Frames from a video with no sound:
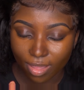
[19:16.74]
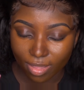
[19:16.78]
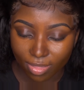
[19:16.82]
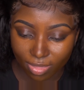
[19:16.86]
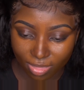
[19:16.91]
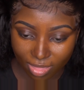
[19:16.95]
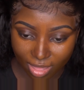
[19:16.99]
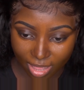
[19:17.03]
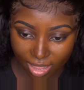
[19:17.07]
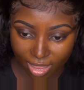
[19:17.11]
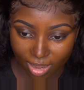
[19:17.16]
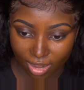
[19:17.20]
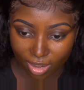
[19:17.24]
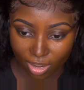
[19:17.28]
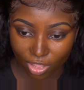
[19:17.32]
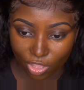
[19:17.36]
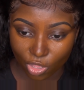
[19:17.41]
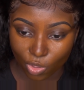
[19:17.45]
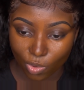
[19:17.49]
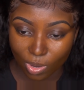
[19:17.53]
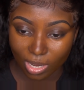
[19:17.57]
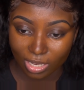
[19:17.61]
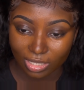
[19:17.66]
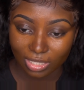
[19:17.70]
then
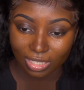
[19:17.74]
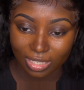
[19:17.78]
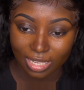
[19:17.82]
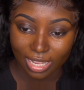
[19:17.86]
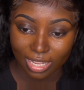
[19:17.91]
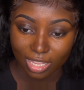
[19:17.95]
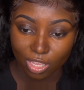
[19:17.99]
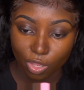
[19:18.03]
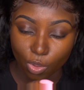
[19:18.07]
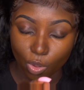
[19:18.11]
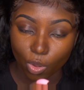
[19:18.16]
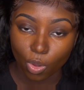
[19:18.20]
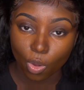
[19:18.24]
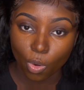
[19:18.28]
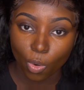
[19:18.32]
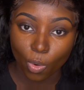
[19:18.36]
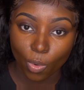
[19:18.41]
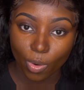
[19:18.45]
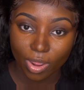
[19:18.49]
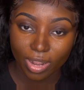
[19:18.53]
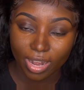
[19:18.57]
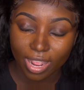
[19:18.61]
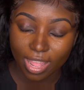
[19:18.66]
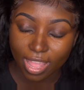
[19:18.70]
you need to take your
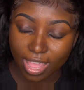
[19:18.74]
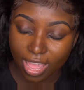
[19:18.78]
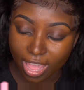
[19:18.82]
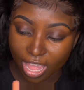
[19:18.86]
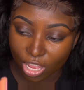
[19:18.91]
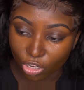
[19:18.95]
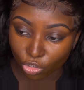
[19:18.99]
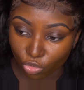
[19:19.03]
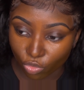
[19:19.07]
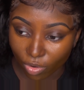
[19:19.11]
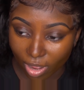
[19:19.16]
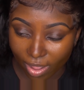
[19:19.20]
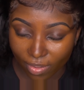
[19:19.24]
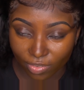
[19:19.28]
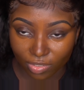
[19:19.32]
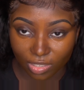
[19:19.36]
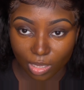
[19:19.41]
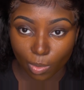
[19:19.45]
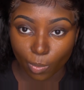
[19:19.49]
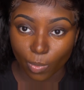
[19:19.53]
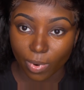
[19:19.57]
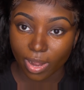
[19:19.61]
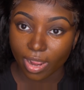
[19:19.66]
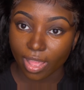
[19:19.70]
accord and drive
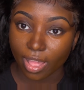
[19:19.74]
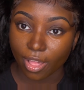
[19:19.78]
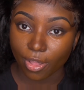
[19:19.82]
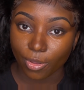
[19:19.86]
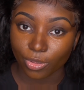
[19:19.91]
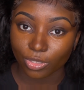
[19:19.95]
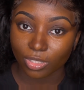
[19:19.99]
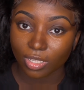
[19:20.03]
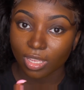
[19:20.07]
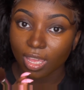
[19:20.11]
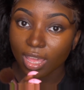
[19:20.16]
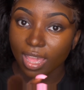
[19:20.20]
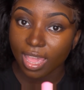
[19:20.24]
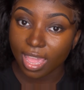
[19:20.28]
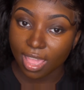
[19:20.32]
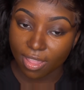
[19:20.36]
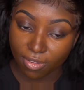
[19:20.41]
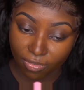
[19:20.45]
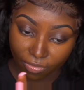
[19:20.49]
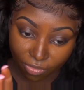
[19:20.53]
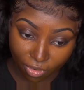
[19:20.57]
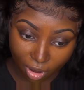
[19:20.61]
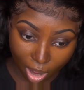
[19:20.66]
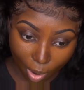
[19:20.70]
somewhere else and
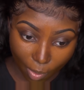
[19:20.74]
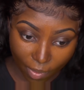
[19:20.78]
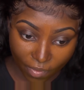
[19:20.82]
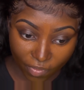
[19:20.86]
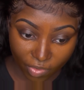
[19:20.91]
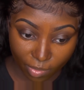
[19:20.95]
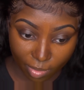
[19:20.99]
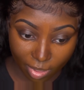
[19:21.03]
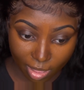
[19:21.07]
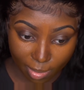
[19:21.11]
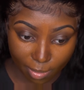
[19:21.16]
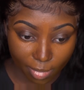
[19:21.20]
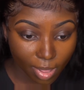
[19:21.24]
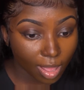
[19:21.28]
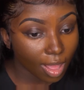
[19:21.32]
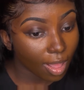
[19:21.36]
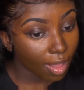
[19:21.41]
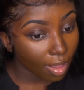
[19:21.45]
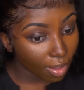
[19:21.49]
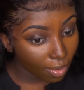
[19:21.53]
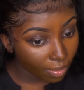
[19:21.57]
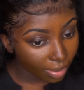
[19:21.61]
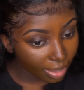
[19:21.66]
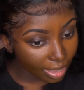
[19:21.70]
far away from him,
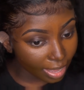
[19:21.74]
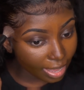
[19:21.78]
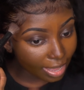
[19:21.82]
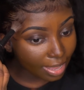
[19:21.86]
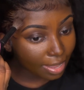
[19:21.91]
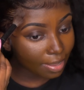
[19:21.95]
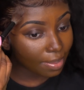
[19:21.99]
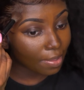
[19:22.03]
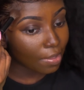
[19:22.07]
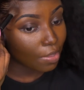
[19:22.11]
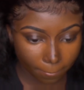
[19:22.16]
okay?